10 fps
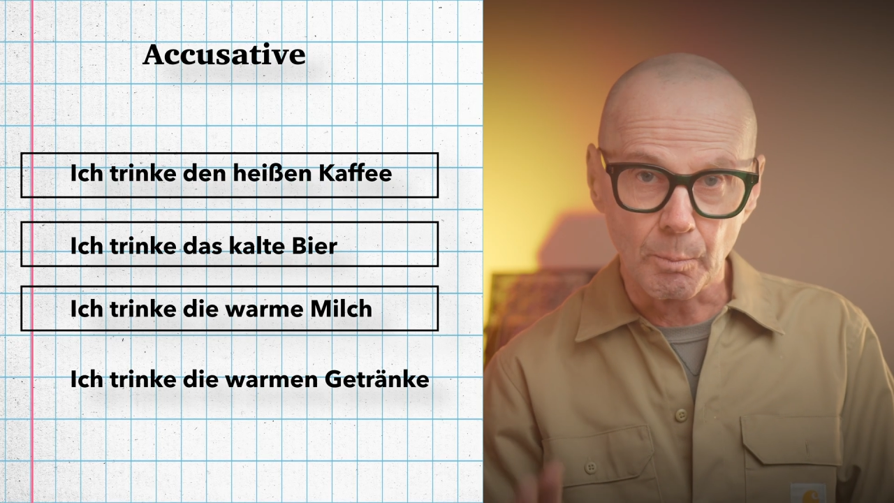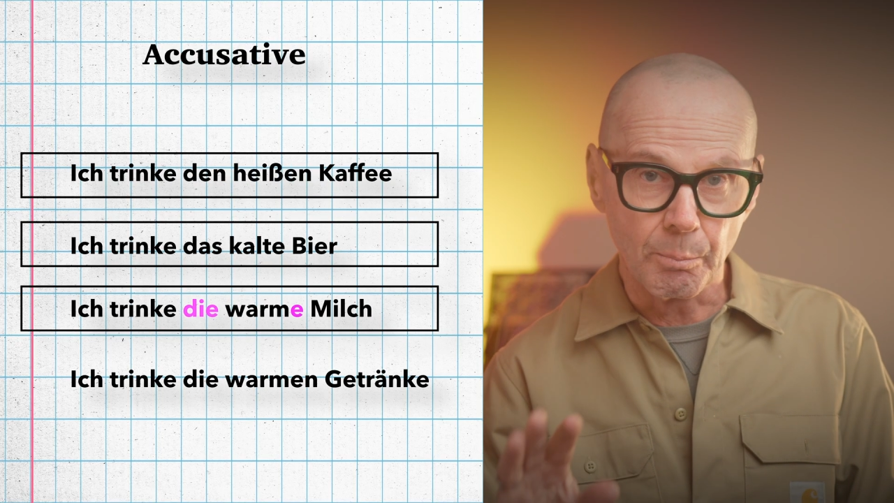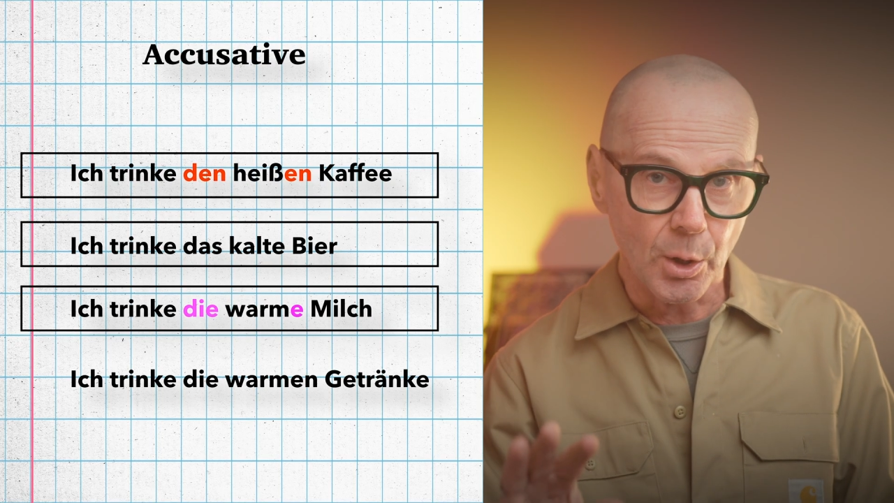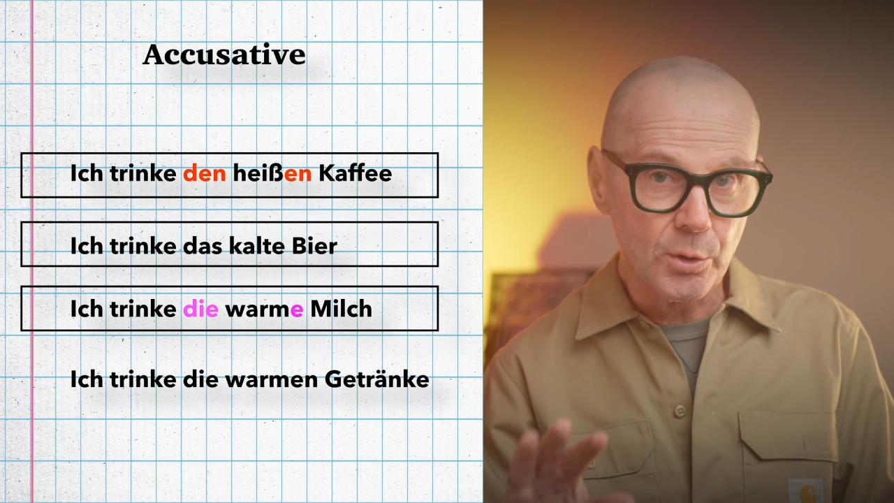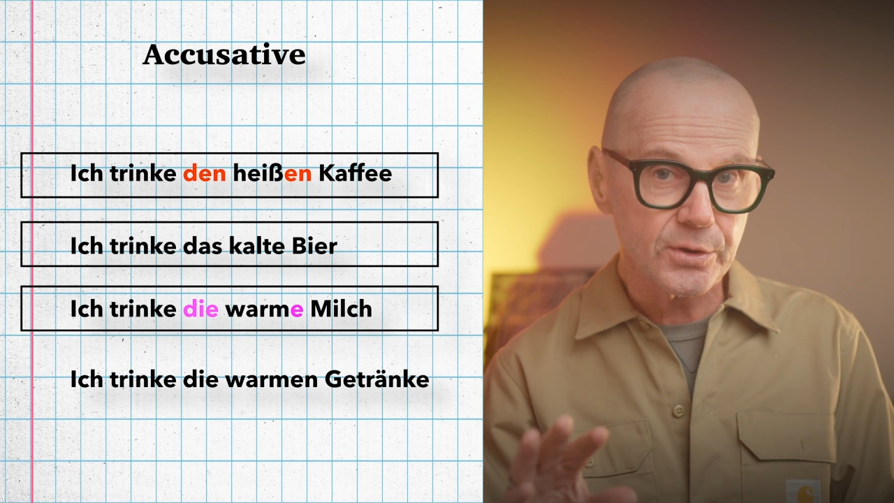
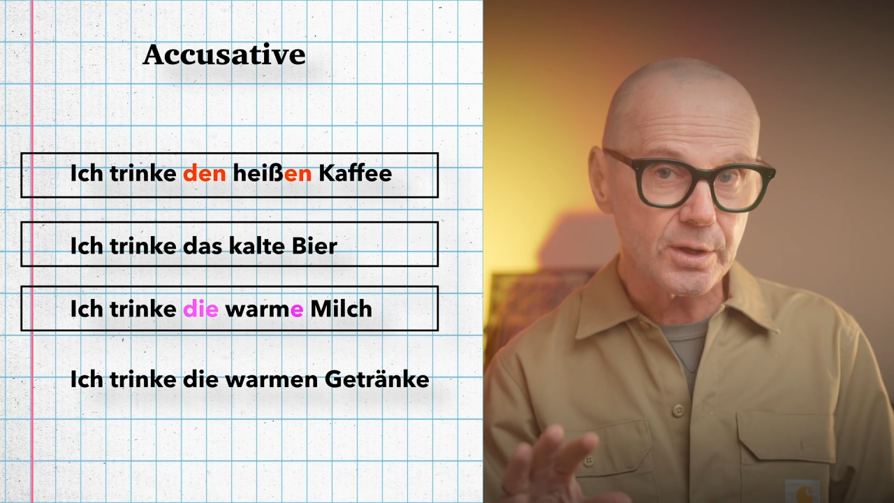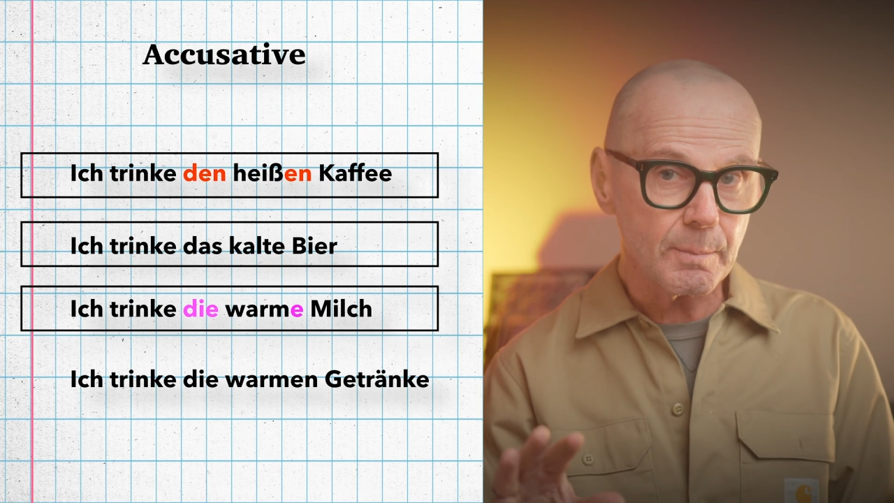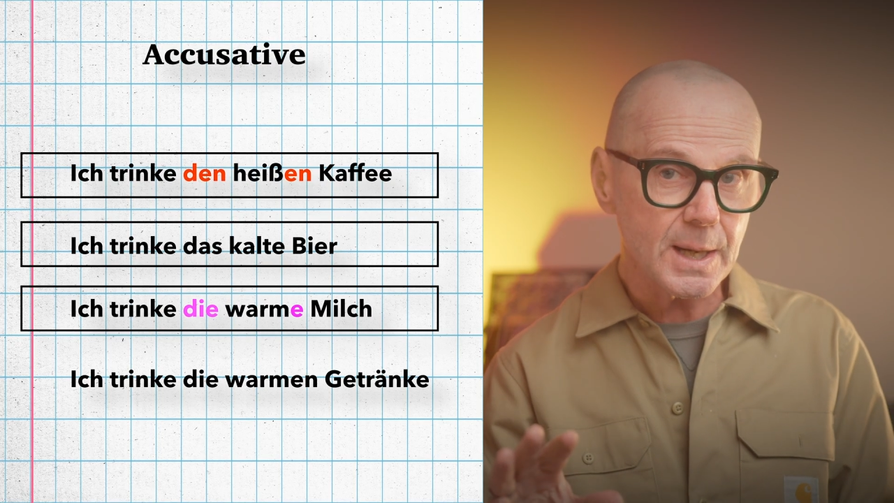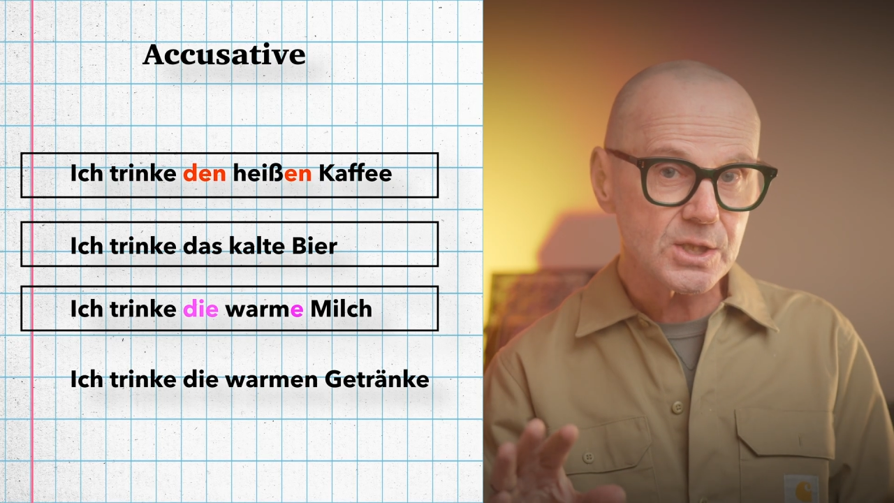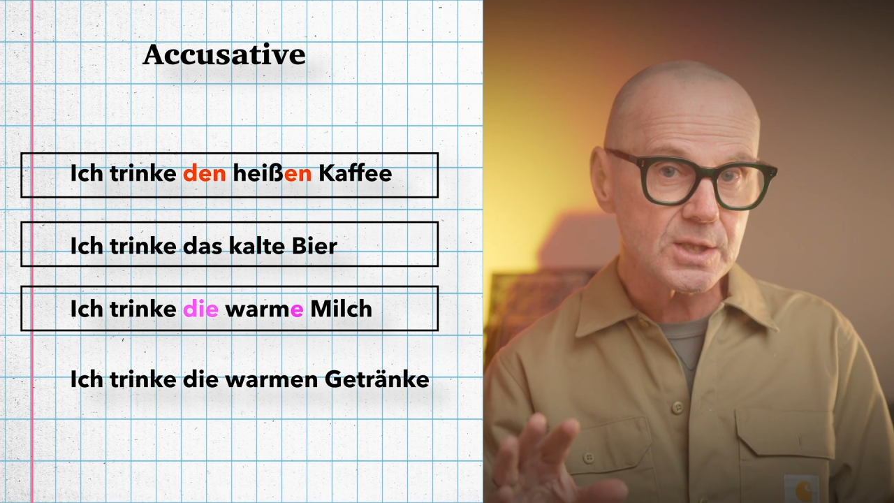Both the
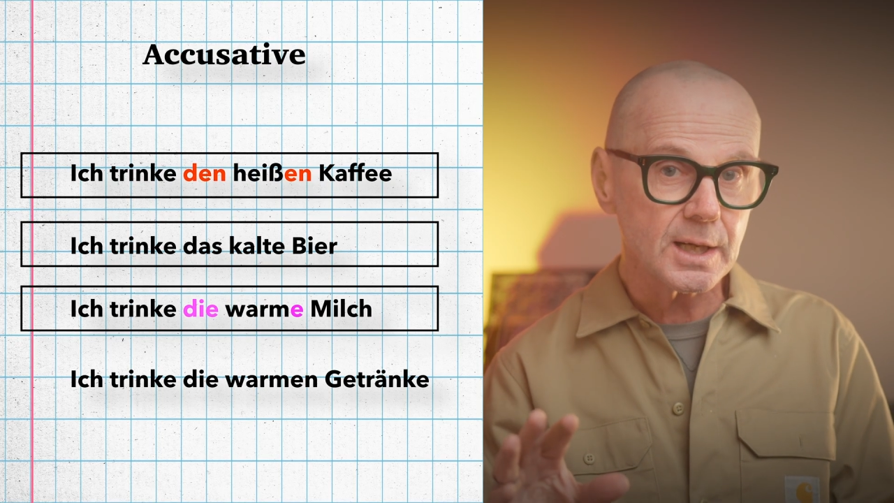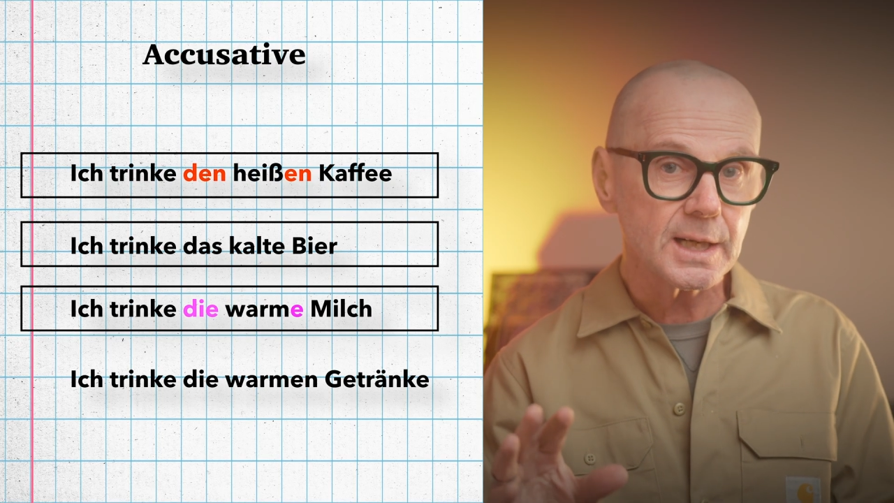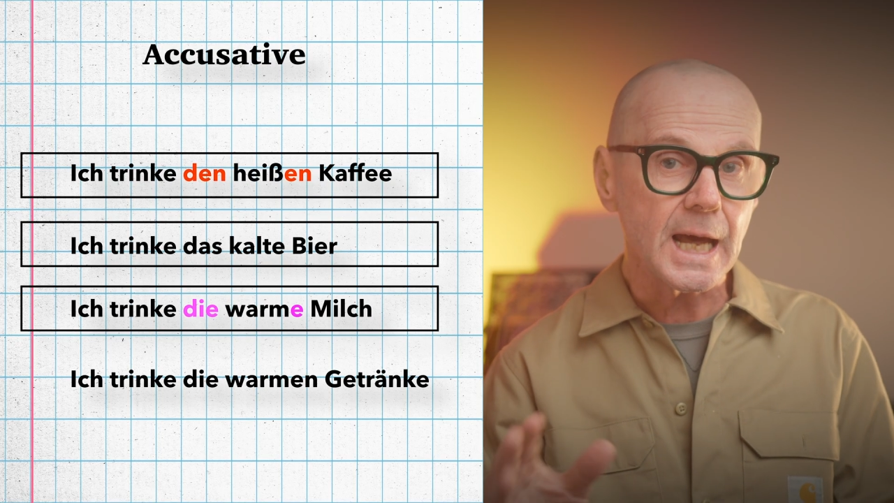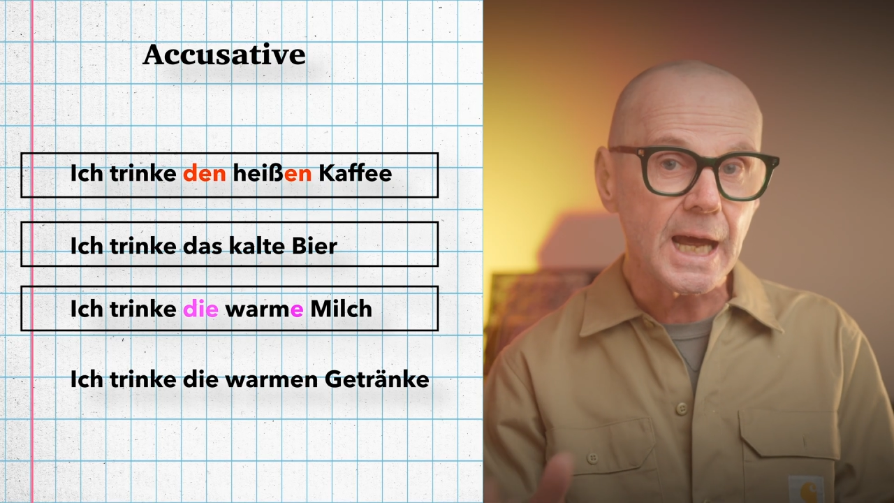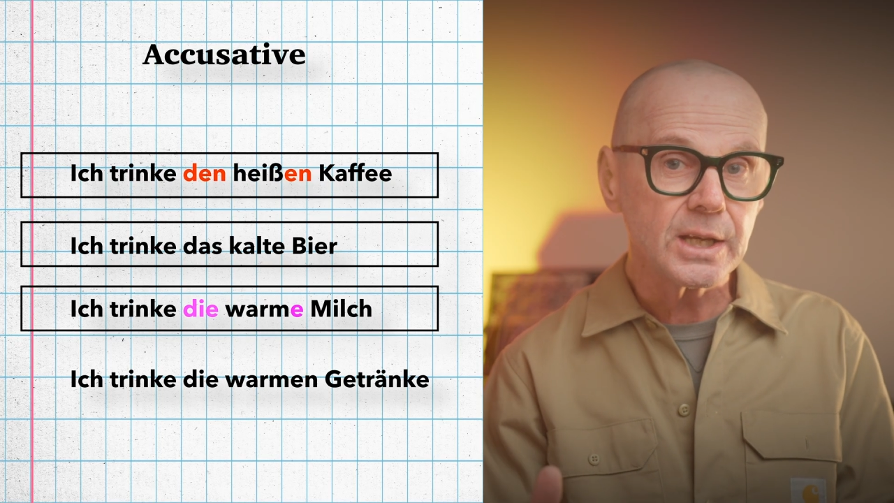
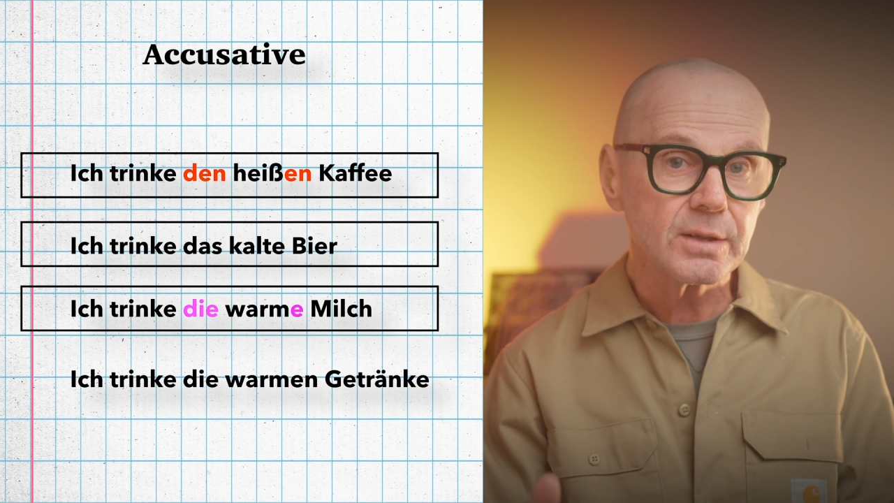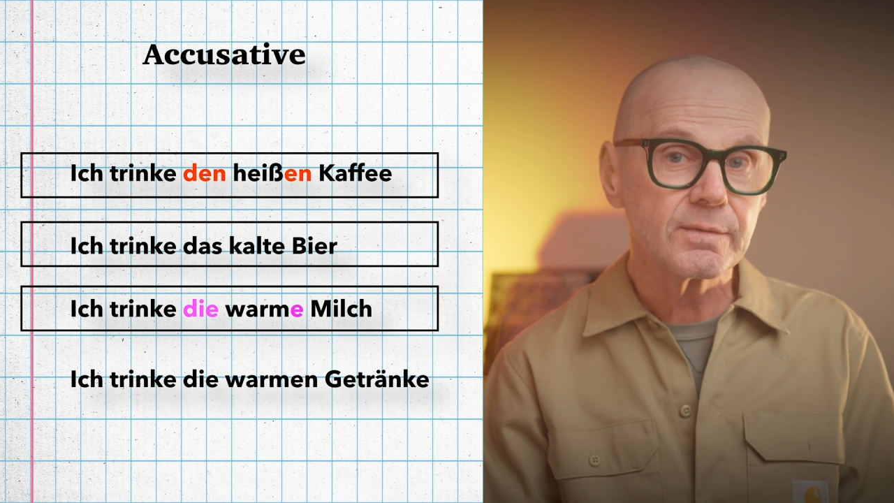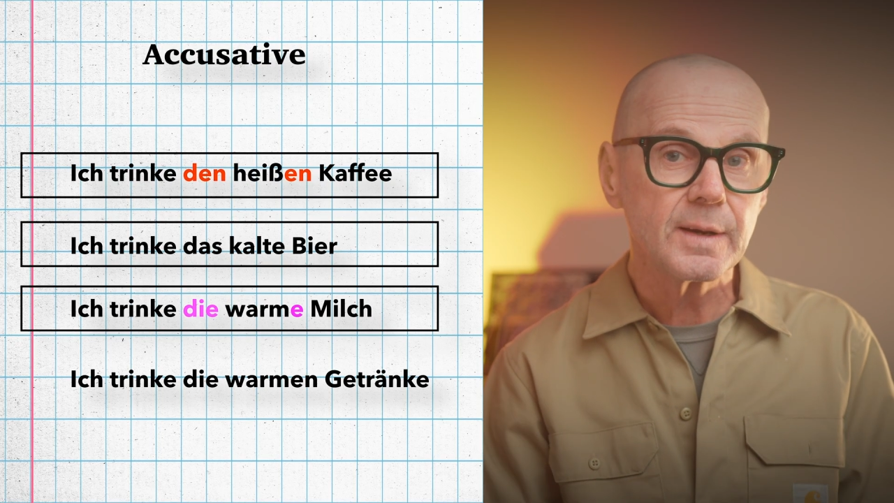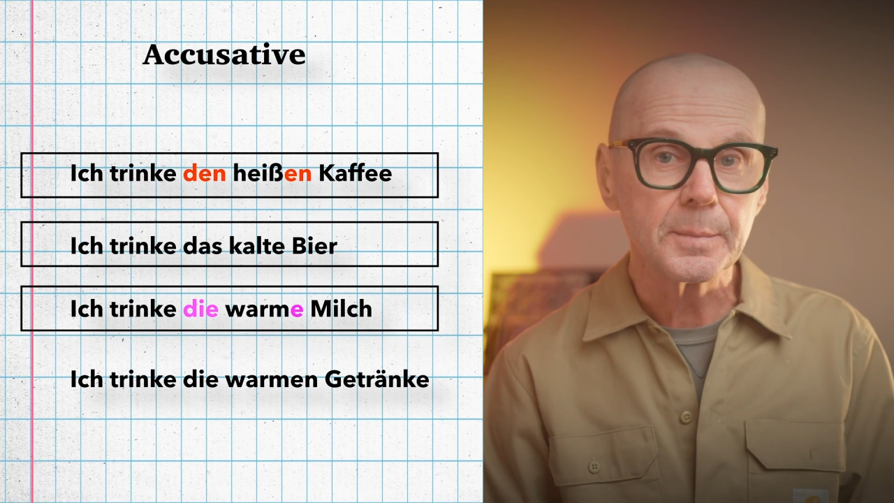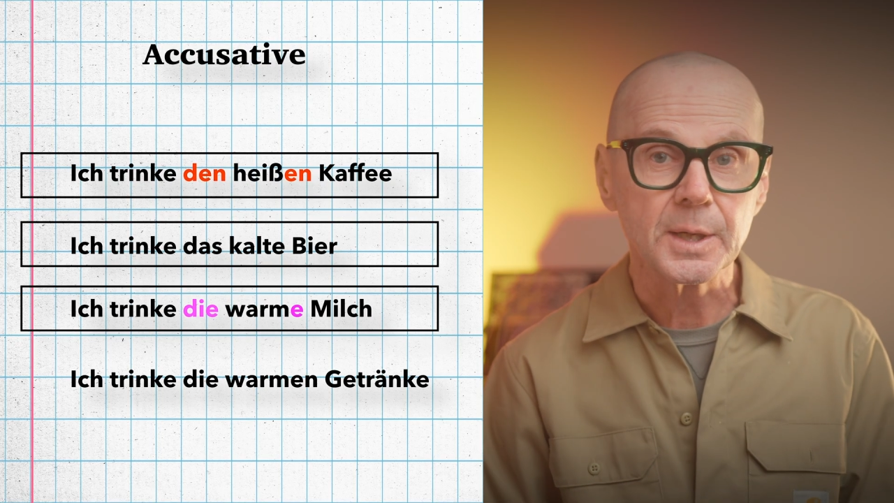masculine and the
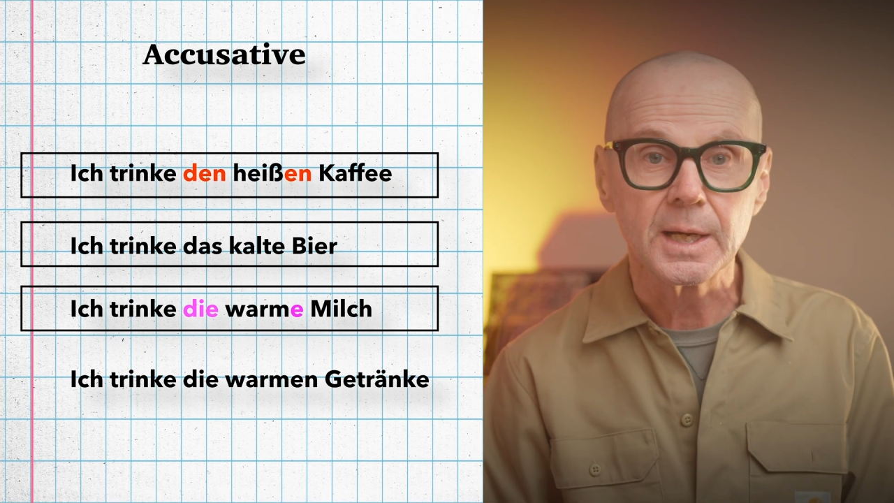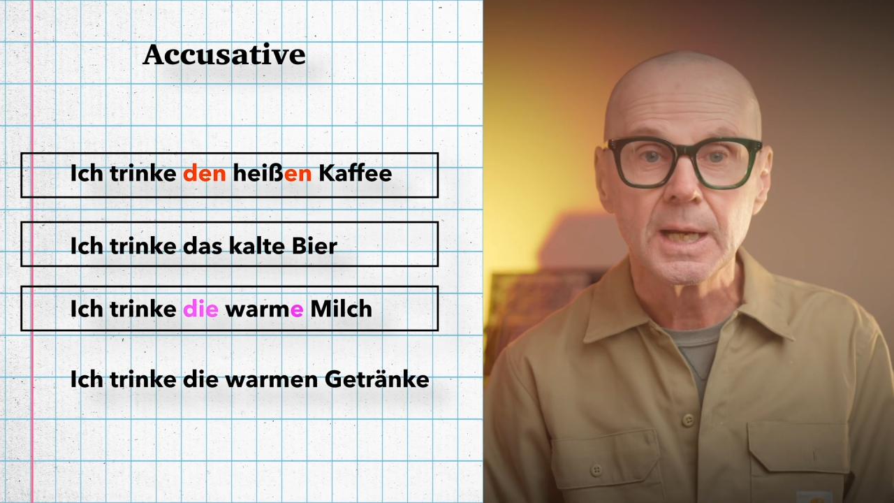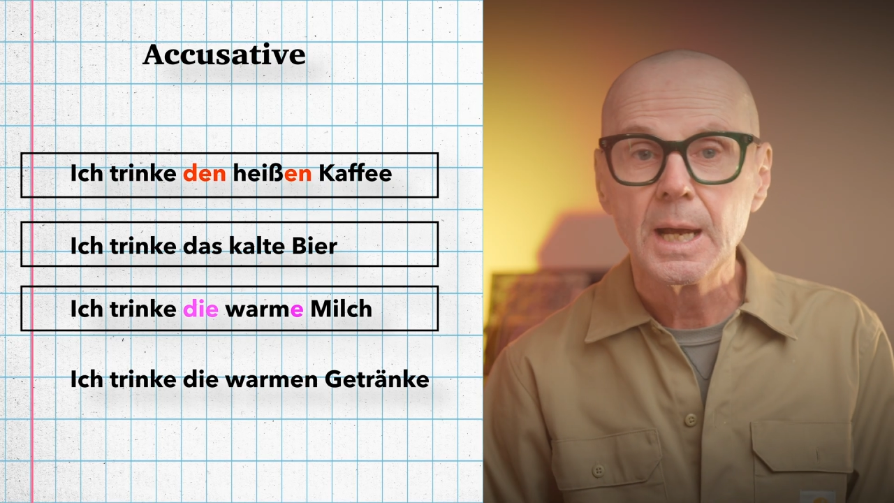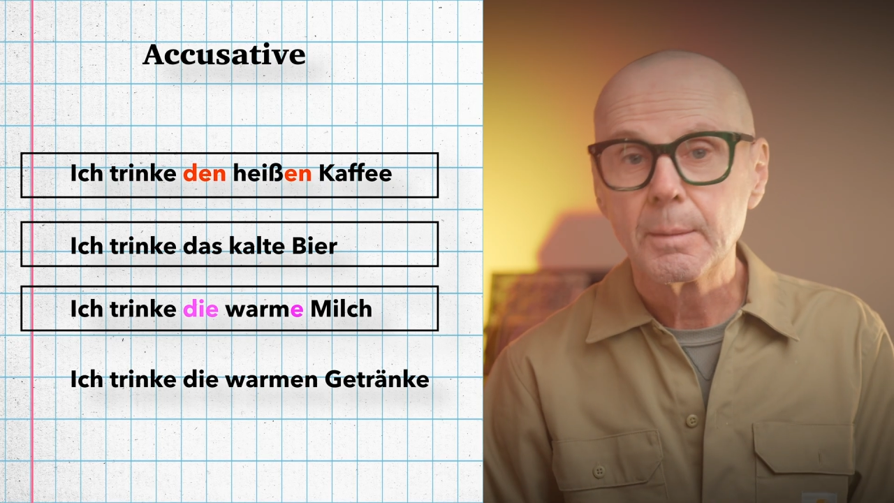feminine